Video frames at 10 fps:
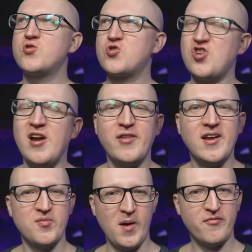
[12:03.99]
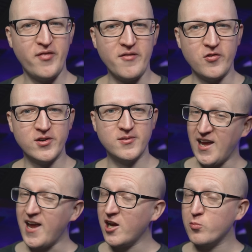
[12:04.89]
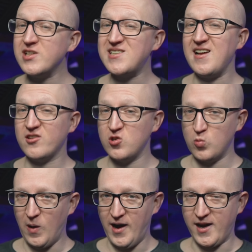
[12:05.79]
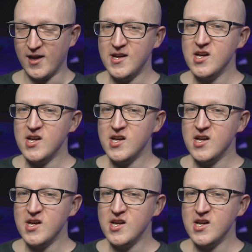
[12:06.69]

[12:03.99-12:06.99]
Traefik is my favorite. And I will tell you why.